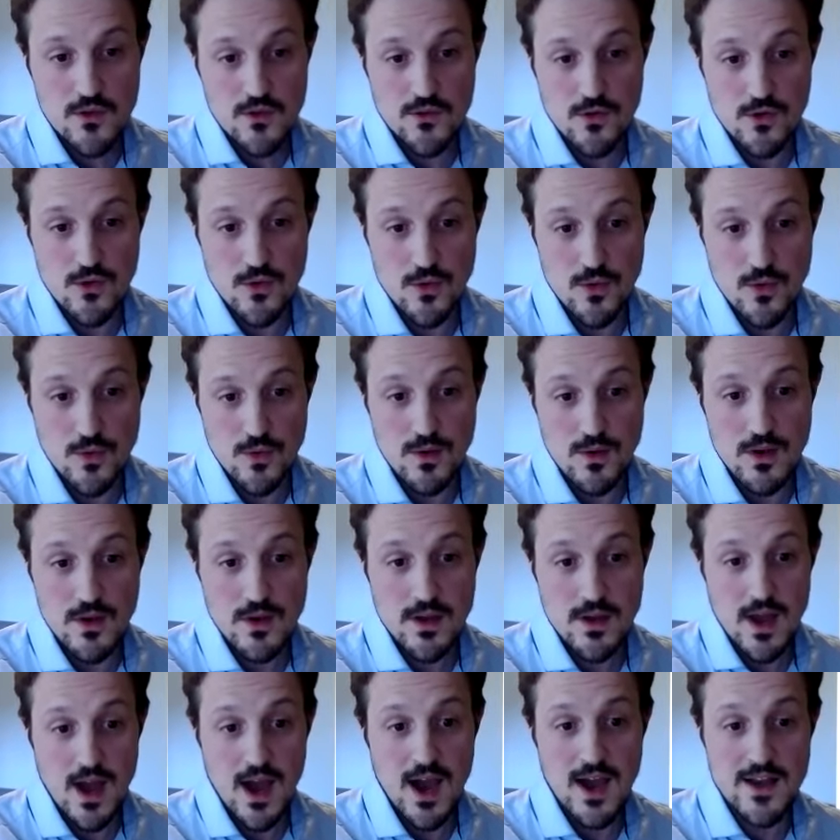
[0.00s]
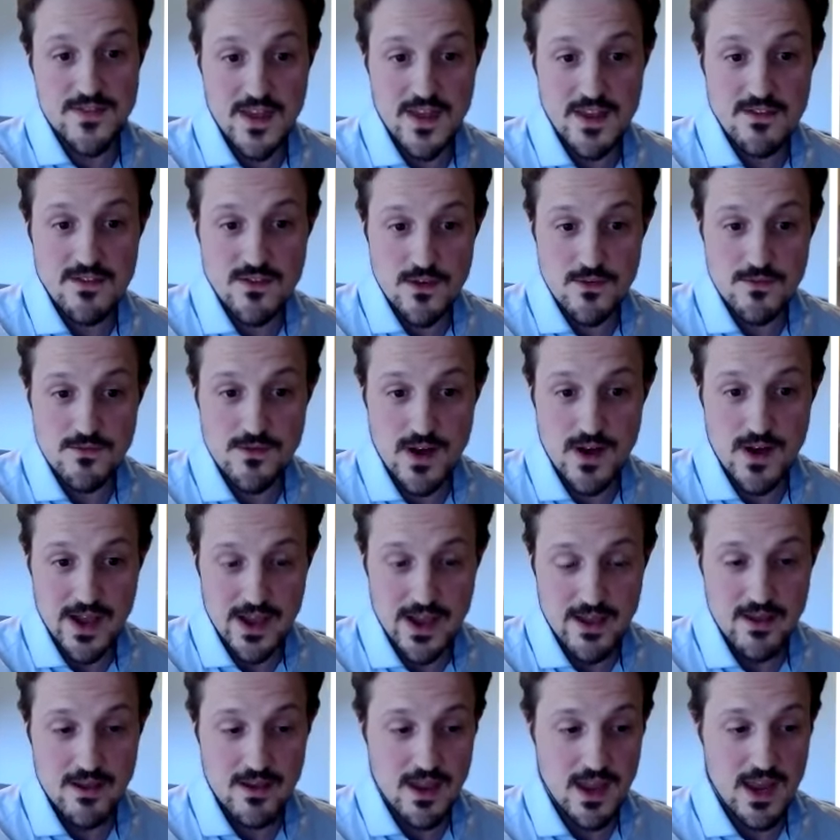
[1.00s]
to
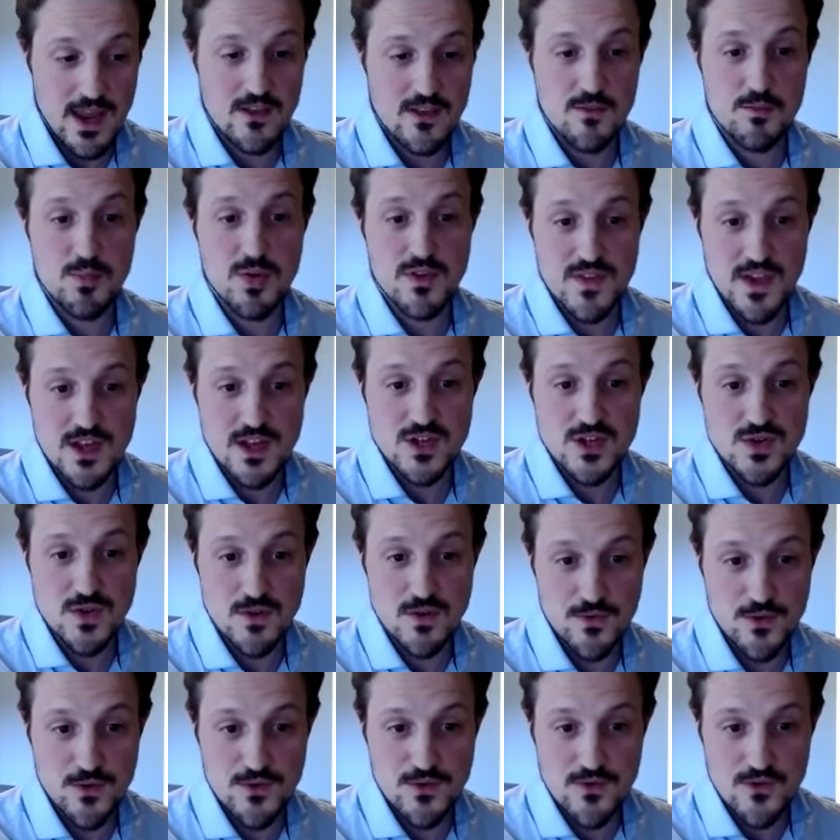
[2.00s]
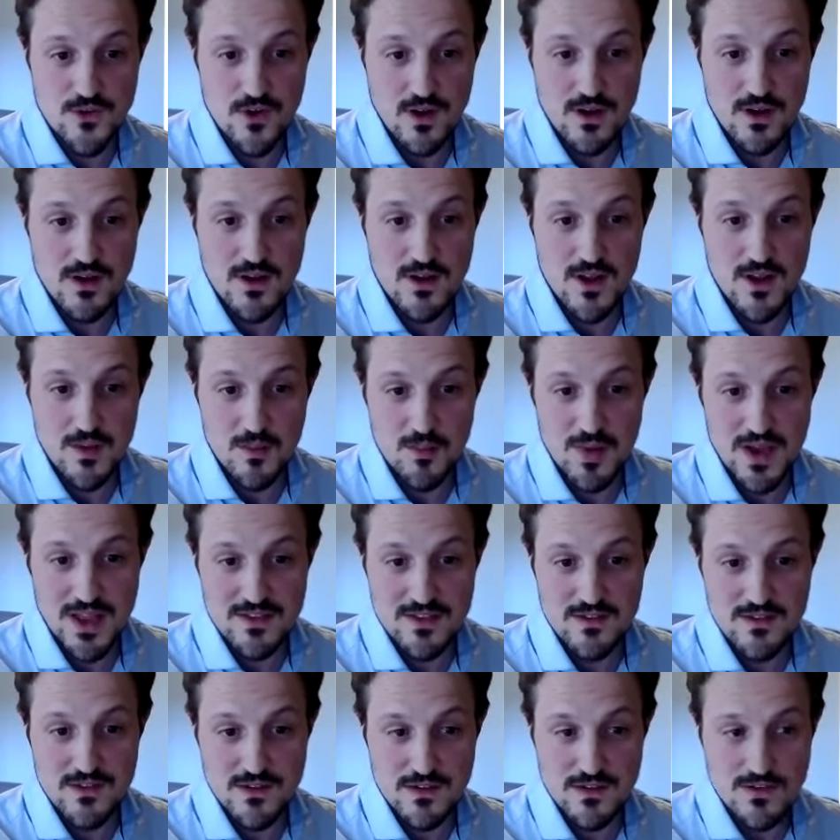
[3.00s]
identify its potential future
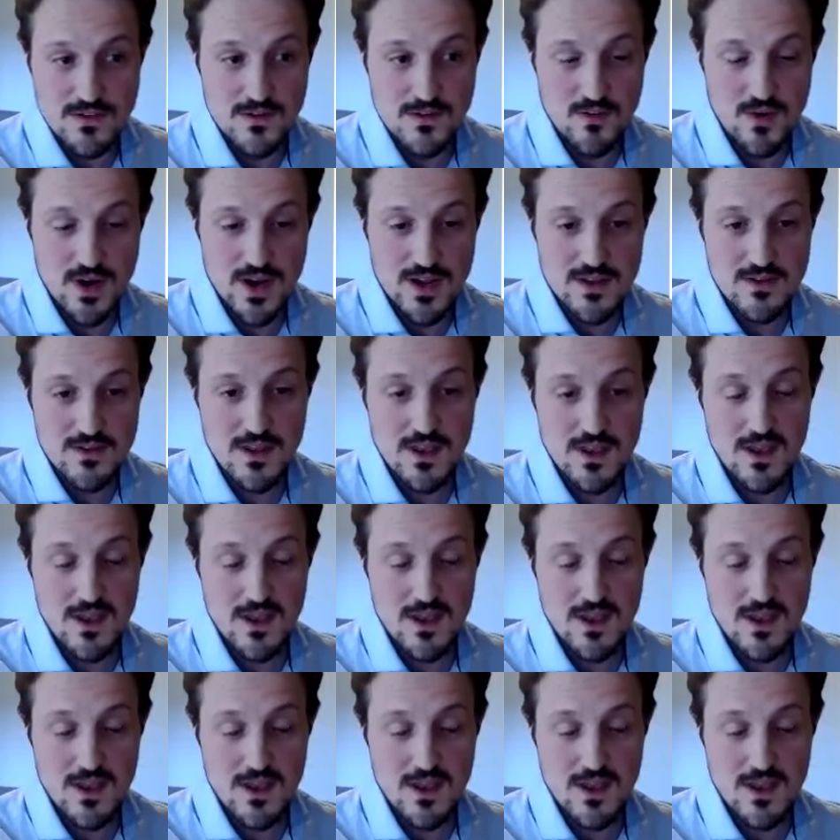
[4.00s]
competitors, right?